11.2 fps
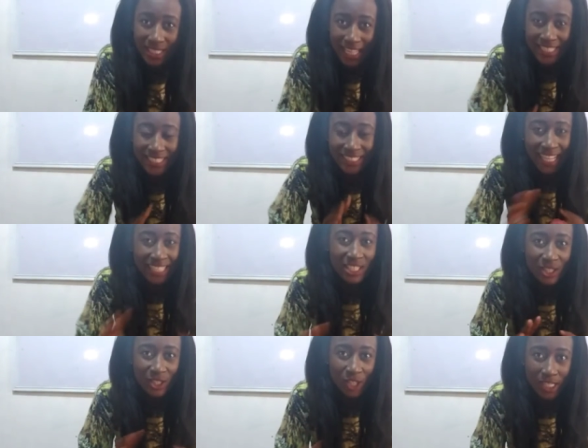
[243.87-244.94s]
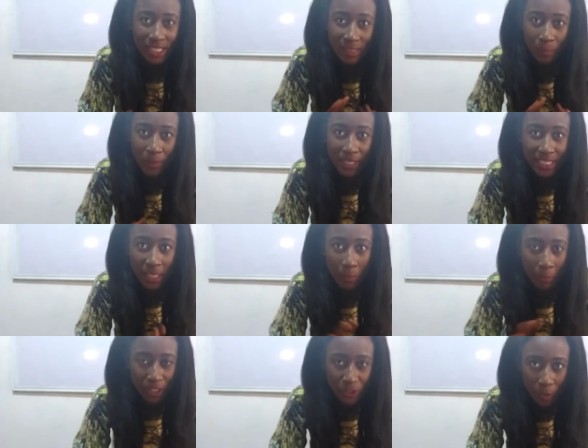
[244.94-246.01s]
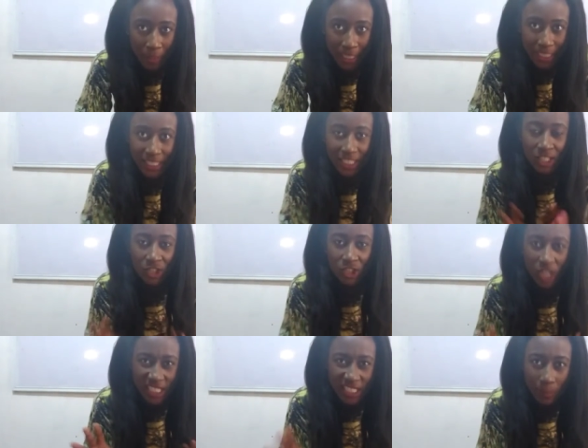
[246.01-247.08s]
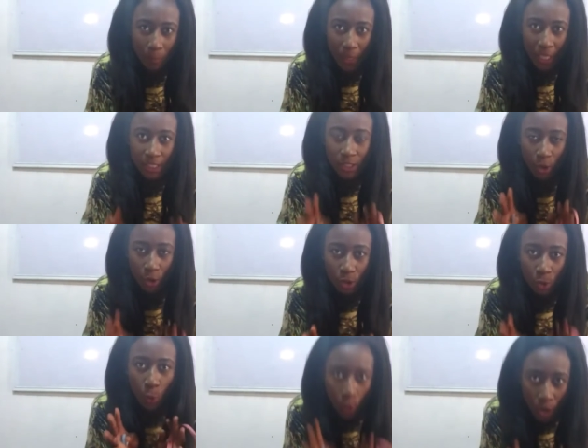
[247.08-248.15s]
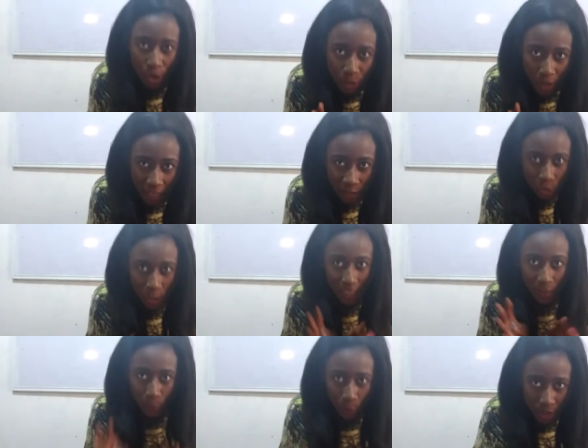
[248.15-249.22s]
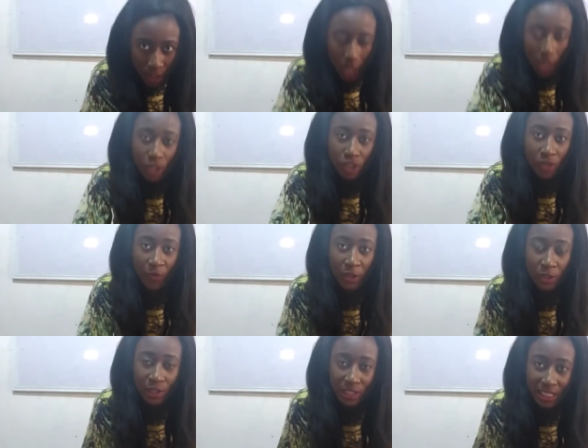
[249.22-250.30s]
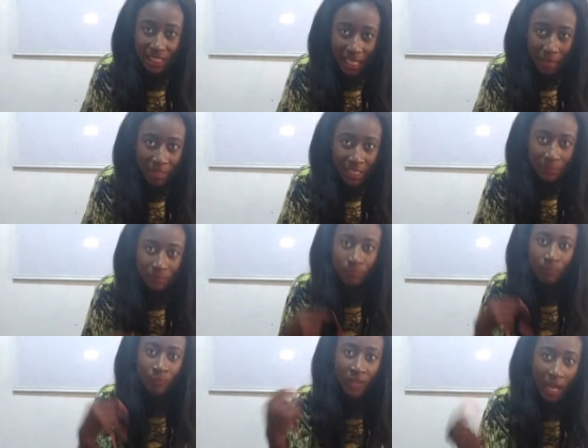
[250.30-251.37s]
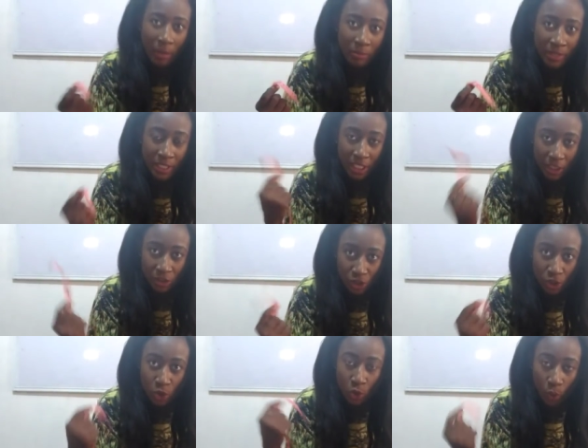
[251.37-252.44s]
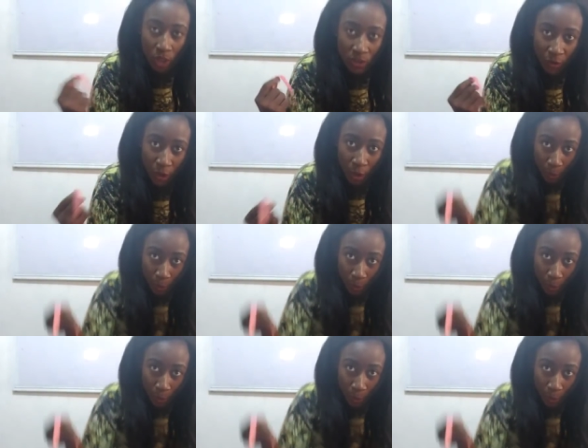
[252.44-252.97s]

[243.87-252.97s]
that that is not the basic measurement. It just depends on what you actually want. So for you to determine how many inches you want for your